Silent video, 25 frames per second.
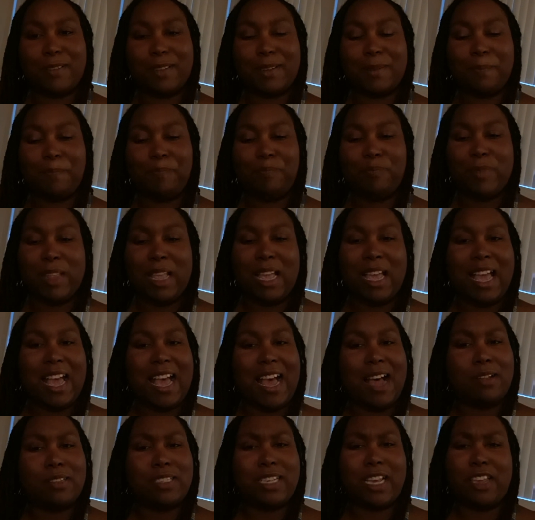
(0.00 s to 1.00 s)
And
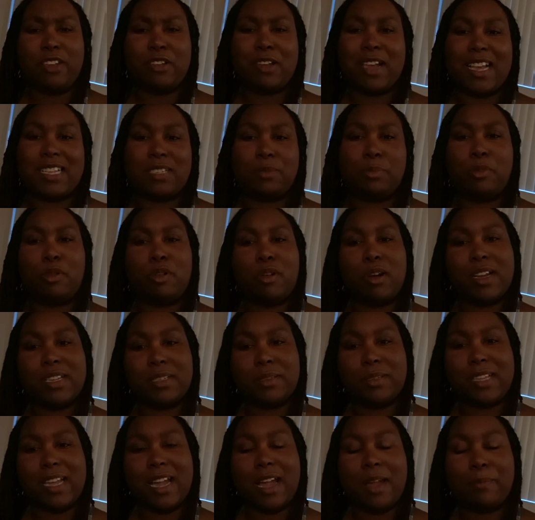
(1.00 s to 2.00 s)
I'll tell you guys more
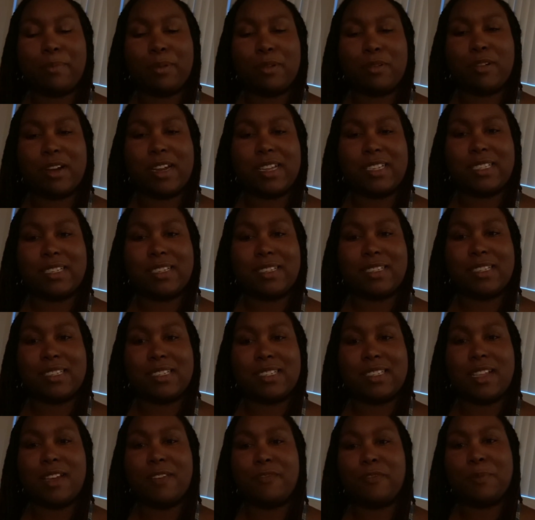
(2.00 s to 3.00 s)
as time progresses and
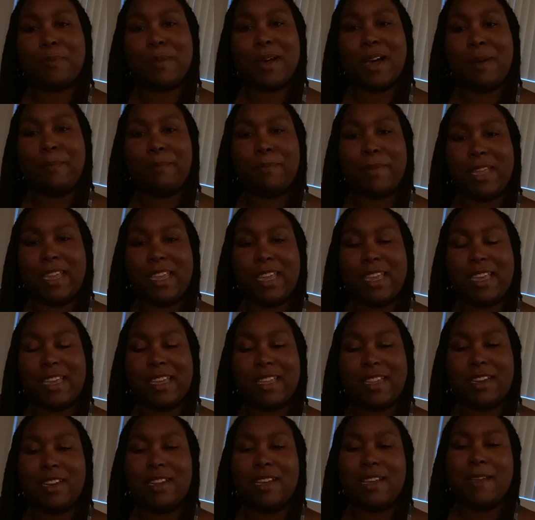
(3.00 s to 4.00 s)
stuff about me
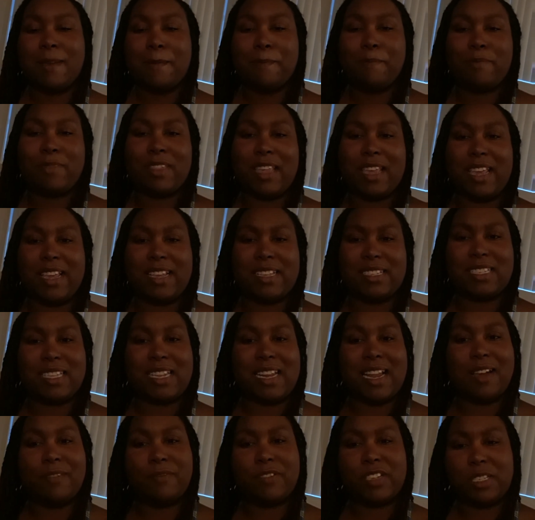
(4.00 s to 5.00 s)
and things
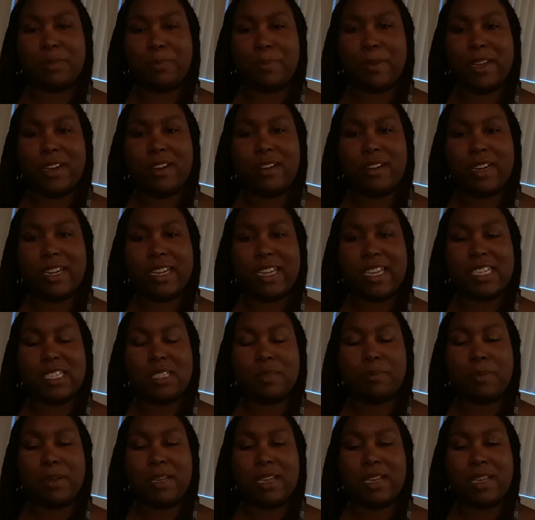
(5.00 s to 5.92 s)
that I've experienced.